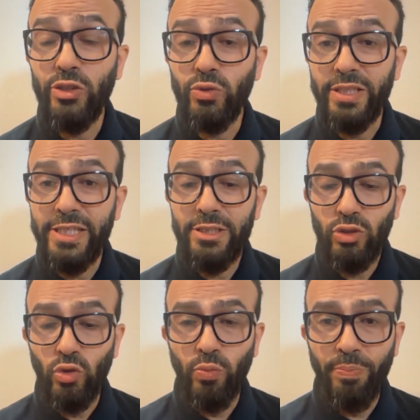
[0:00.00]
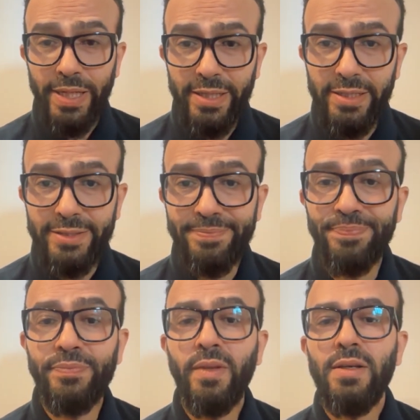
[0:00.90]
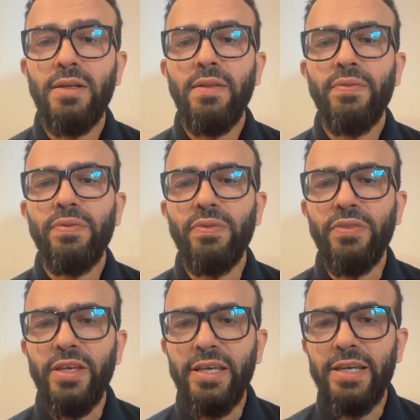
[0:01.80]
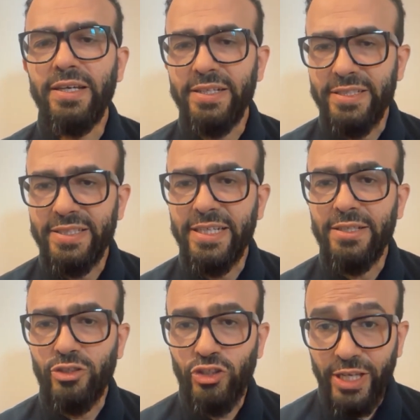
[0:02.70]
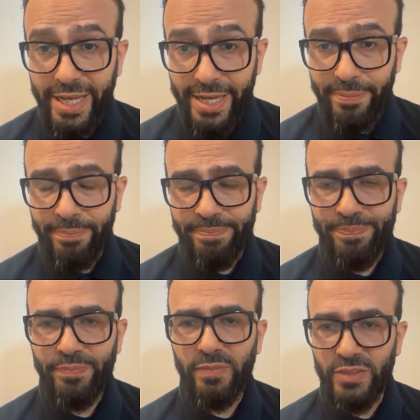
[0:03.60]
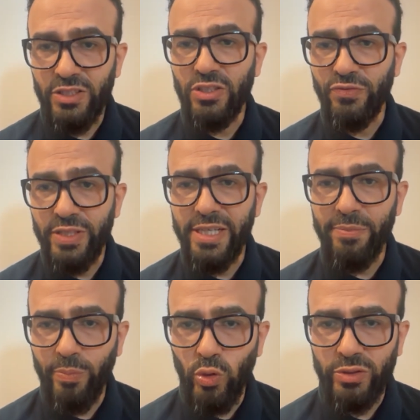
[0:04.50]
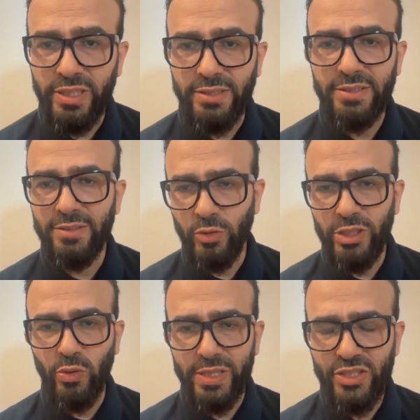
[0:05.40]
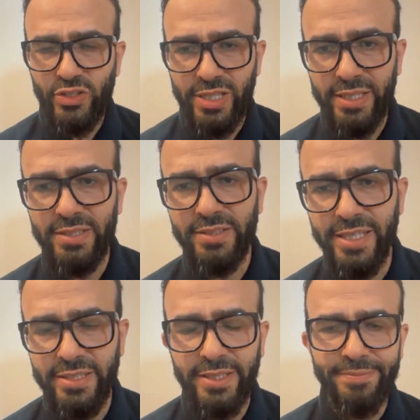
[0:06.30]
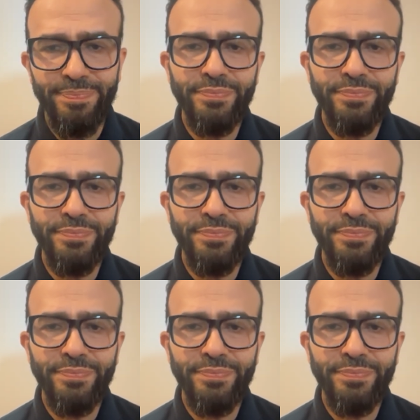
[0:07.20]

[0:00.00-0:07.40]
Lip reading: you need to pick the research aim. This is very important when you extract data.